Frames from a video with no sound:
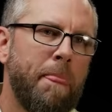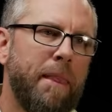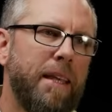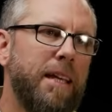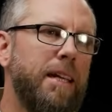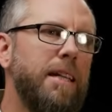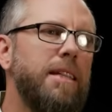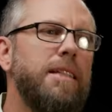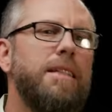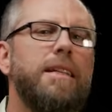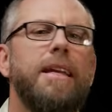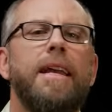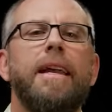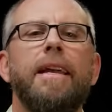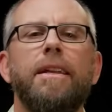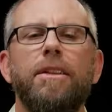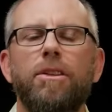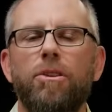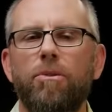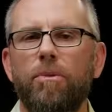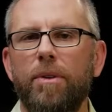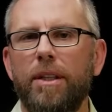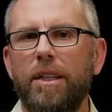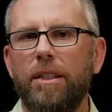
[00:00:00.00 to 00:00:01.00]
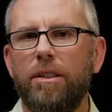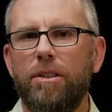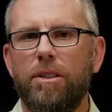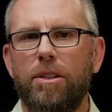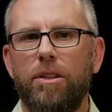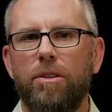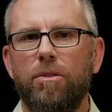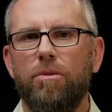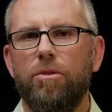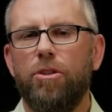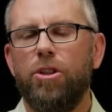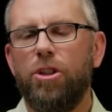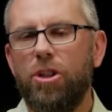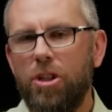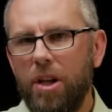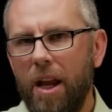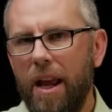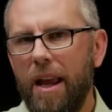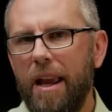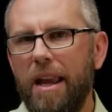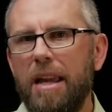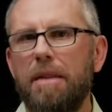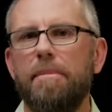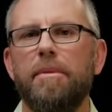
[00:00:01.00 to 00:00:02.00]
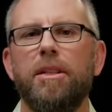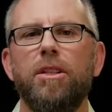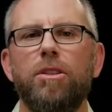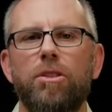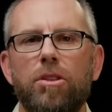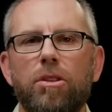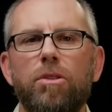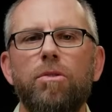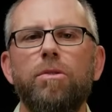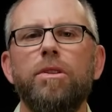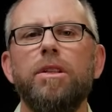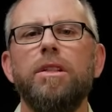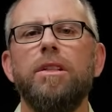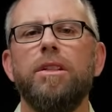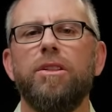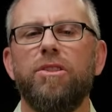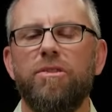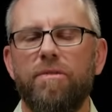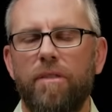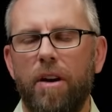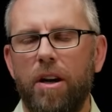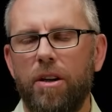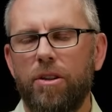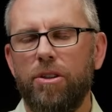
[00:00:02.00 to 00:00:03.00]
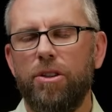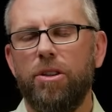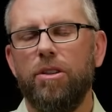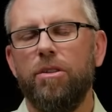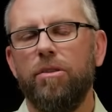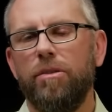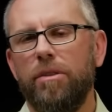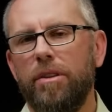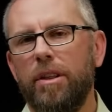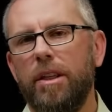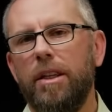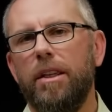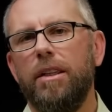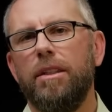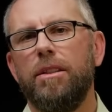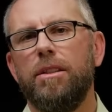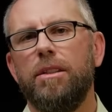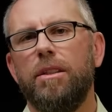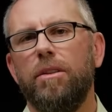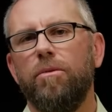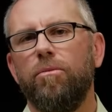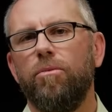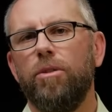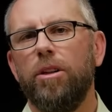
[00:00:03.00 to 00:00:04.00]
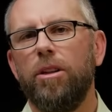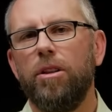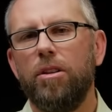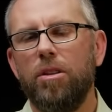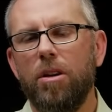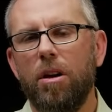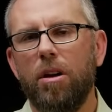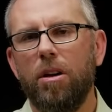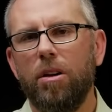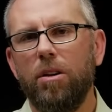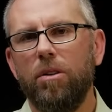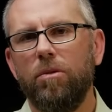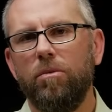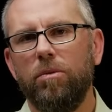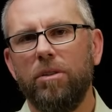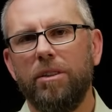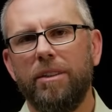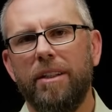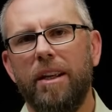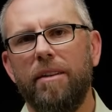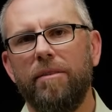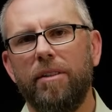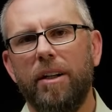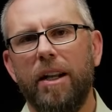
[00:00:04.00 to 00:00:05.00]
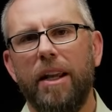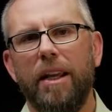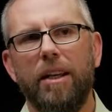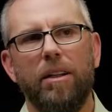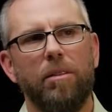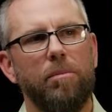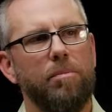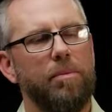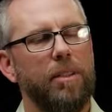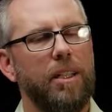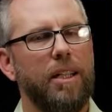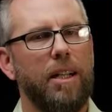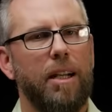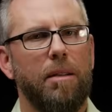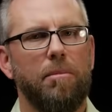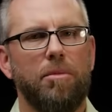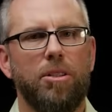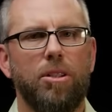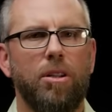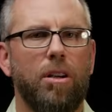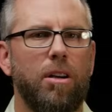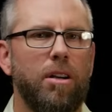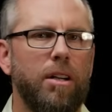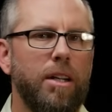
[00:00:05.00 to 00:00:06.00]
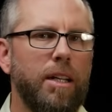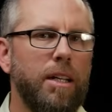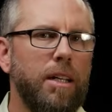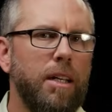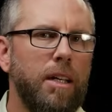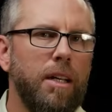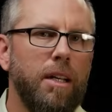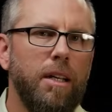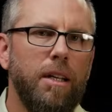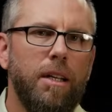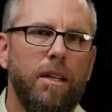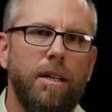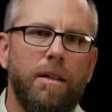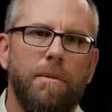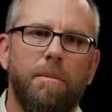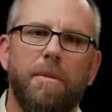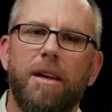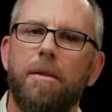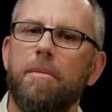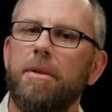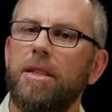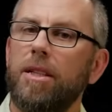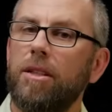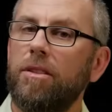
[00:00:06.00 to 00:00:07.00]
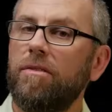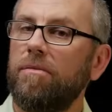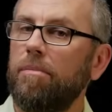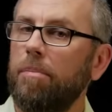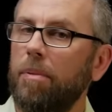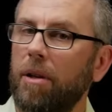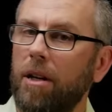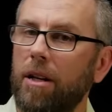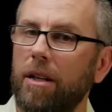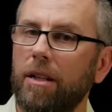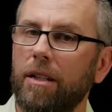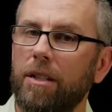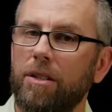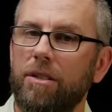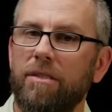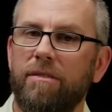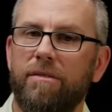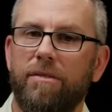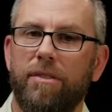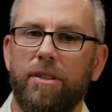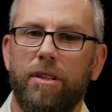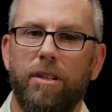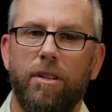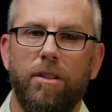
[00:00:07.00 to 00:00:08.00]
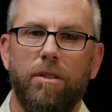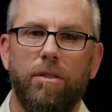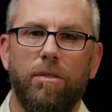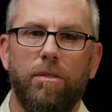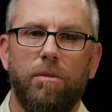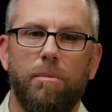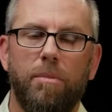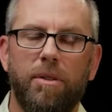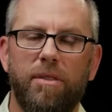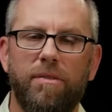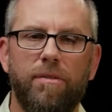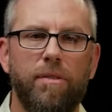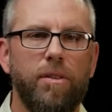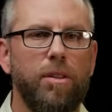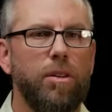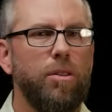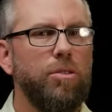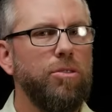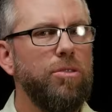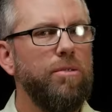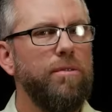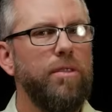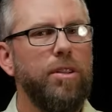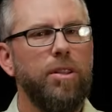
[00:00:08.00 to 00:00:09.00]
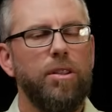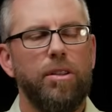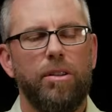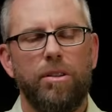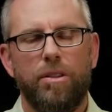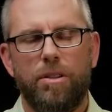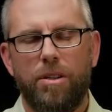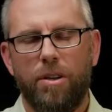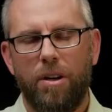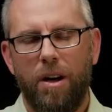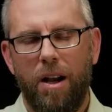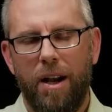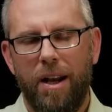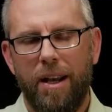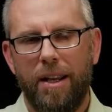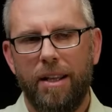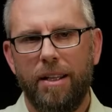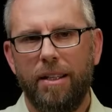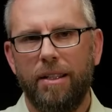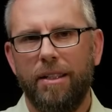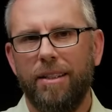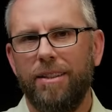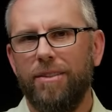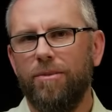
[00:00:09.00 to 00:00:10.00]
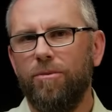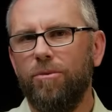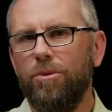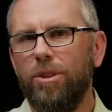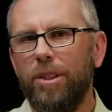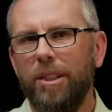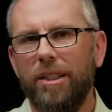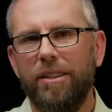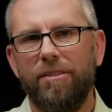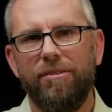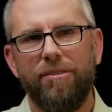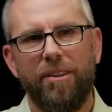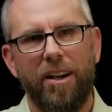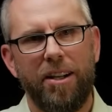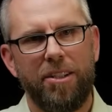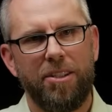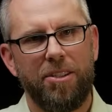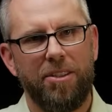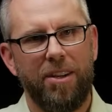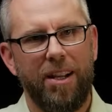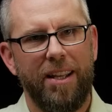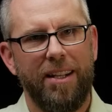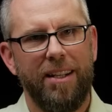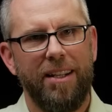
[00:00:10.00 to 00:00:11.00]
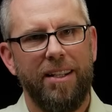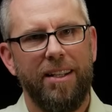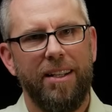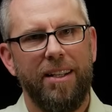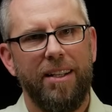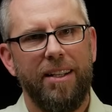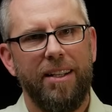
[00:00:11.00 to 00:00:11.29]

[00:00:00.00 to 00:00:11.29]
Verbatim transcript: continuing to shame and do the dysfunctional things that we know will never help, then I'm sorry, maybe this blog isn't for you. But for those of you that are trying and really frustrated,